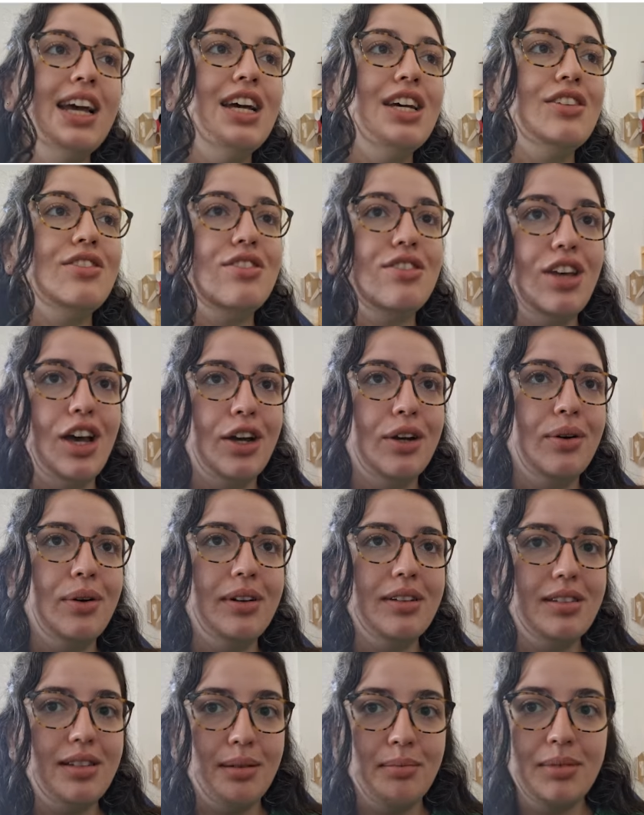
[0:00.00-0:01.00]
So
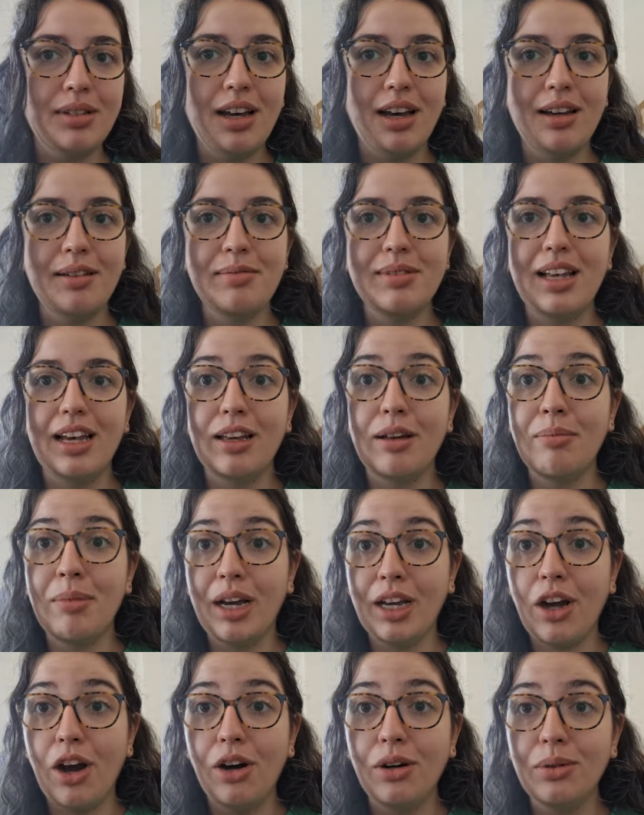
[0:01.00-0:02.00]
sometimes like
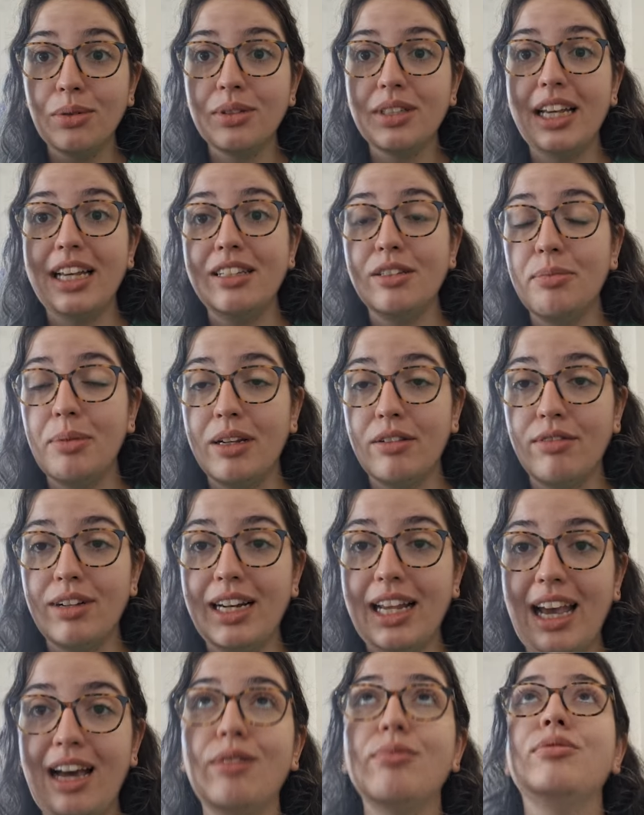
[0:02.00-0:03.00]
my goals, it's been
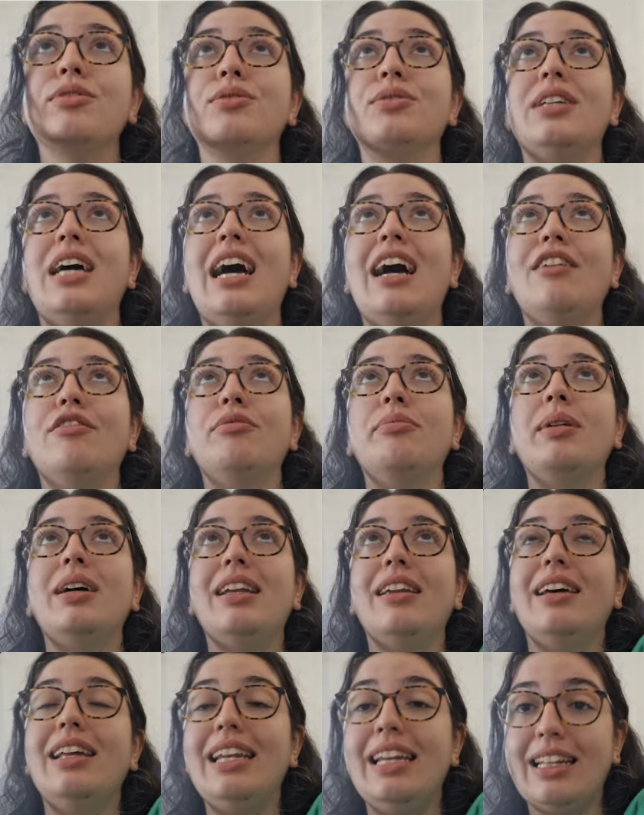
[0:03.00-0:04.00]
really helpful to have my
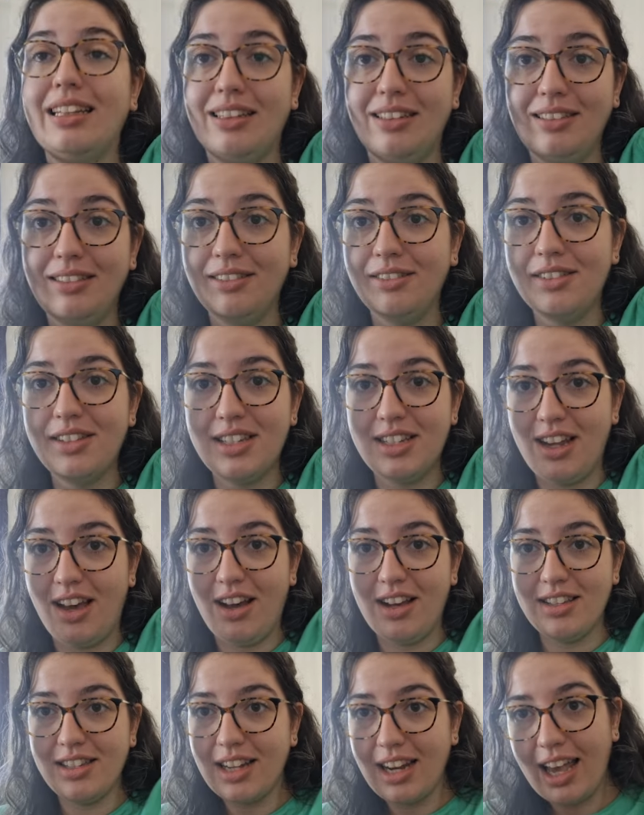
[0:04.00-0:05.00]
like little
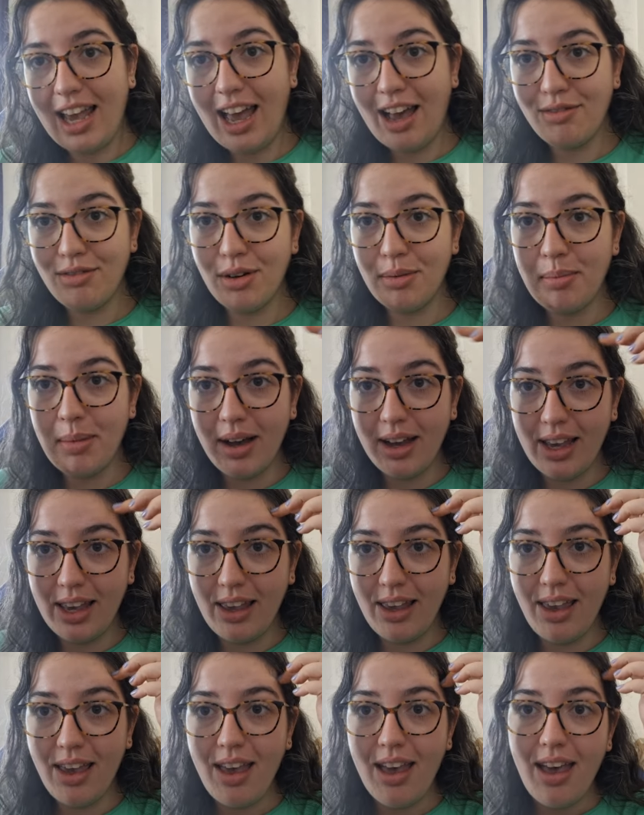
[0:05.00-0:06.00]
stars that I have on
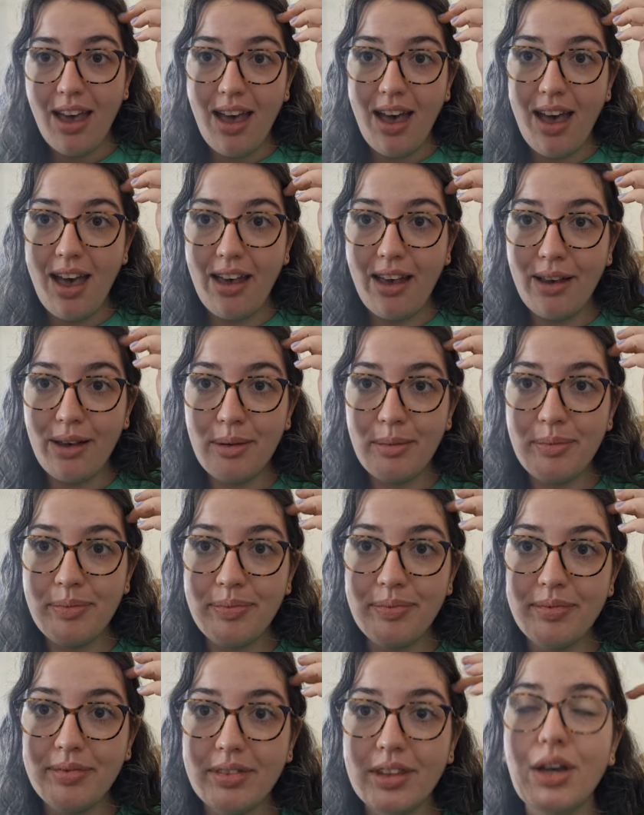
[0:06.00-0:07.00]
my
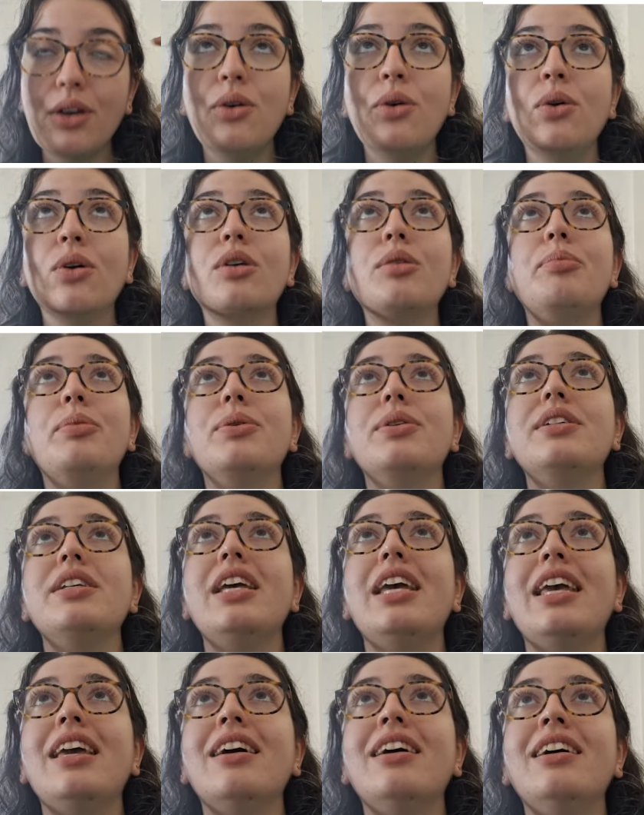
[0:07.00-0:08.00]
corkboard
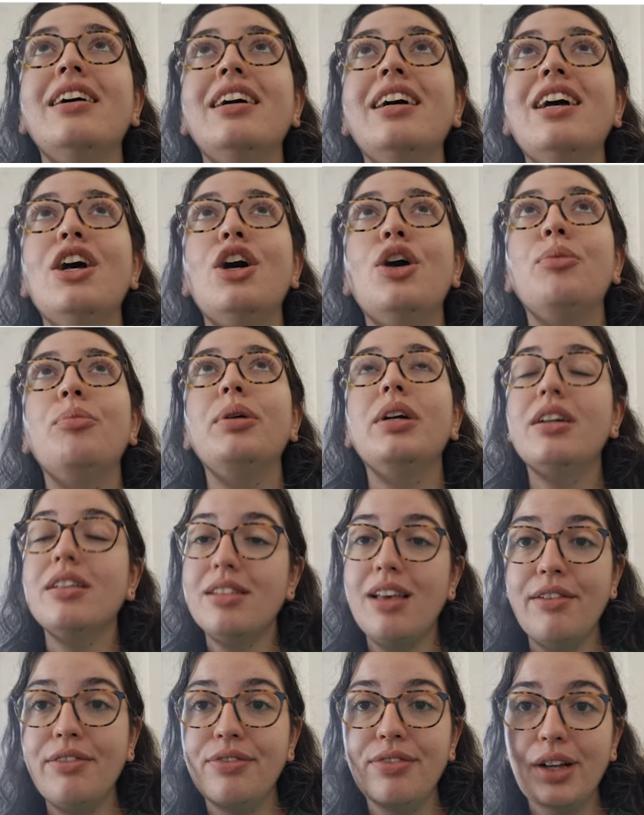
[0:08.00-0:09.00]
here, because
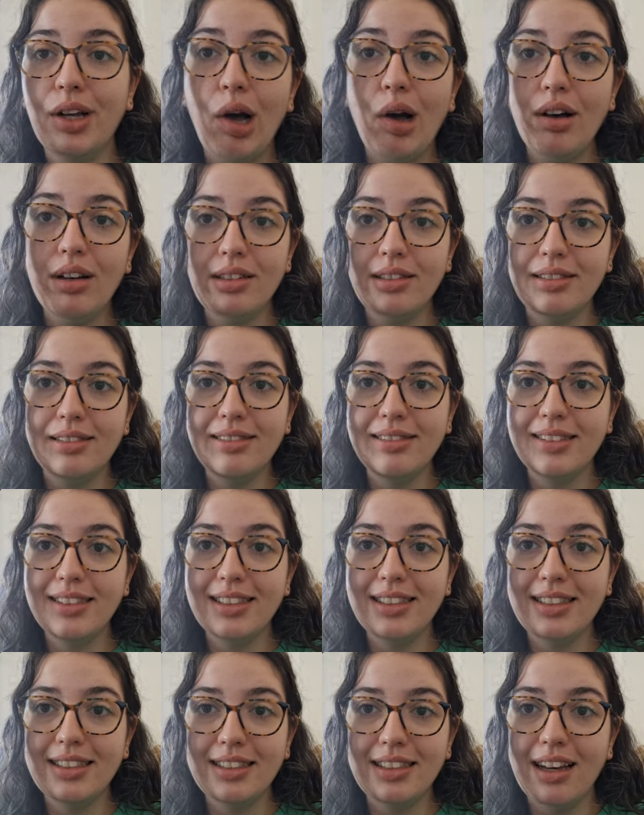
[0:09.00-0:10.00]
I've forgotten
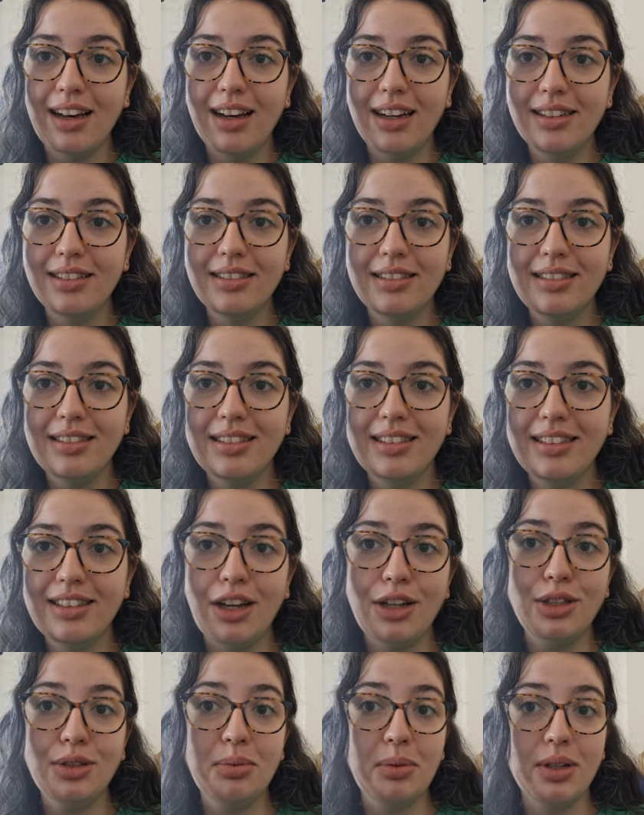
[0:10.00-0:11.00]
that
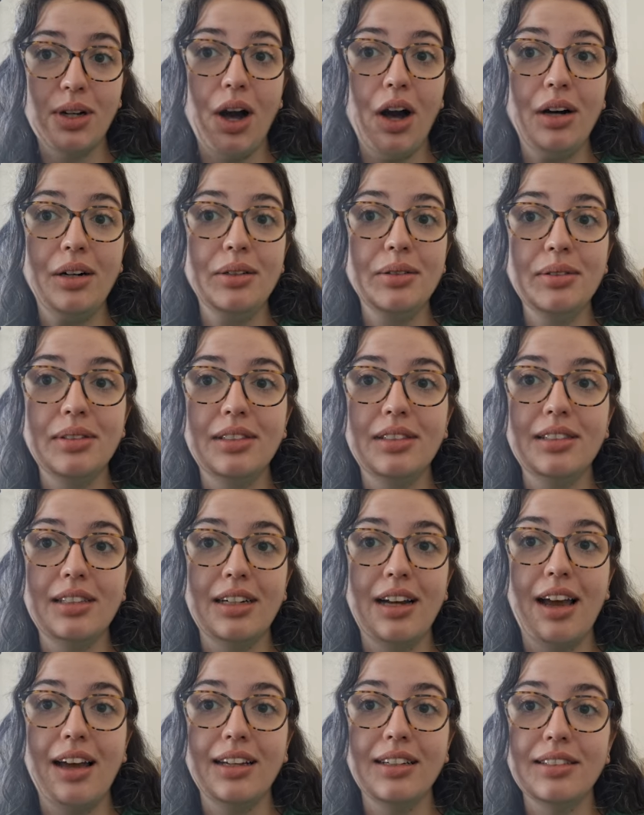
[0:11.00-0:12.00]
those were goals,
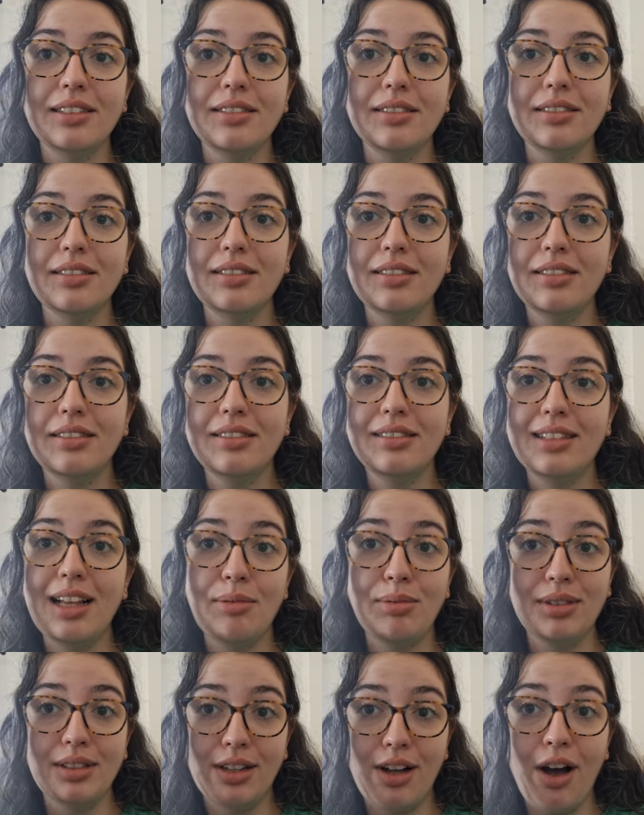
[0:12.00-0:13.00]
and like there
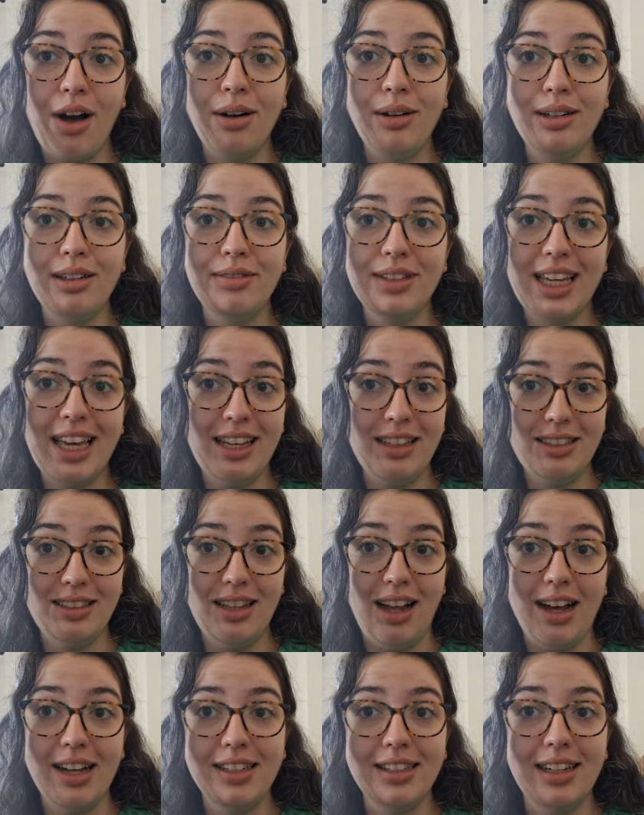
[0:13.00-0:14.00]
was a goal of a
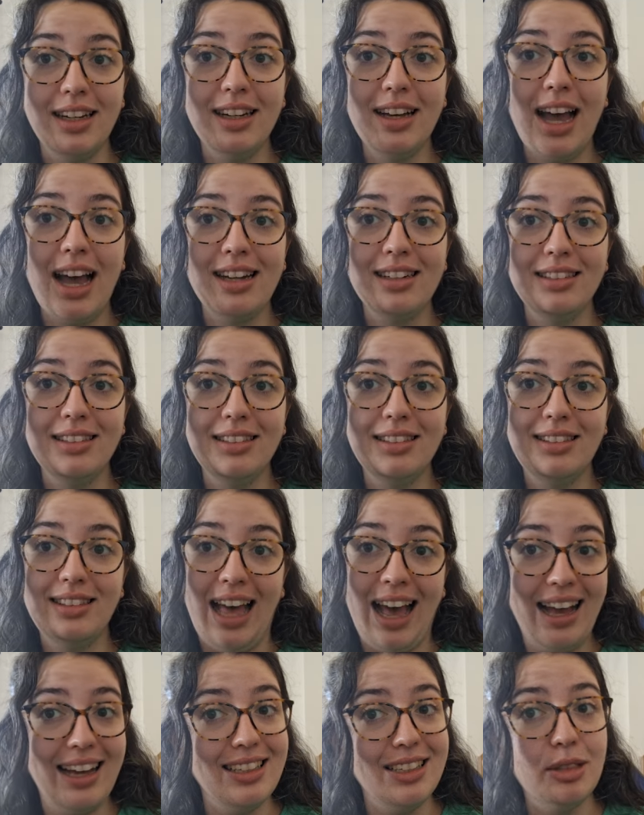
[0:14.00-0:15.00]
Kickstarter and
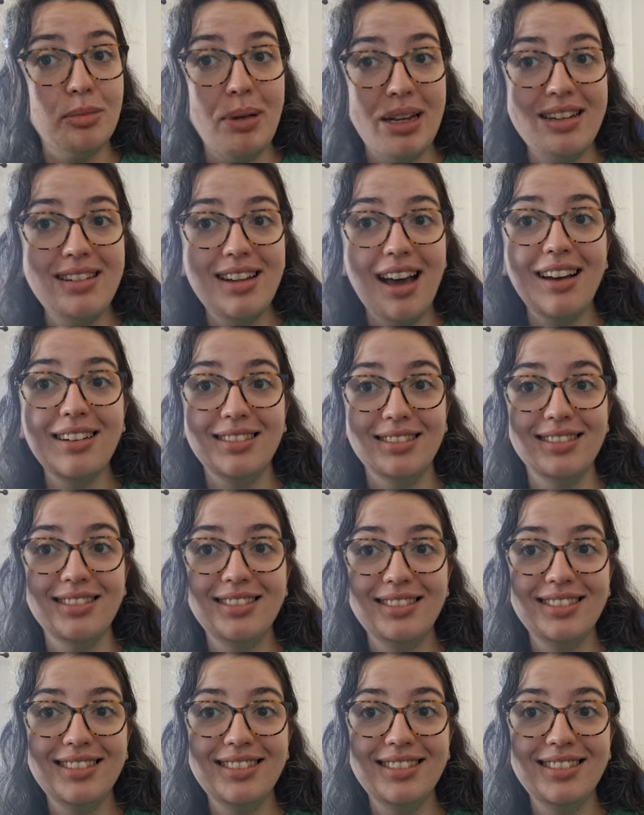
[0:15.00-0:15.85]
that has been done.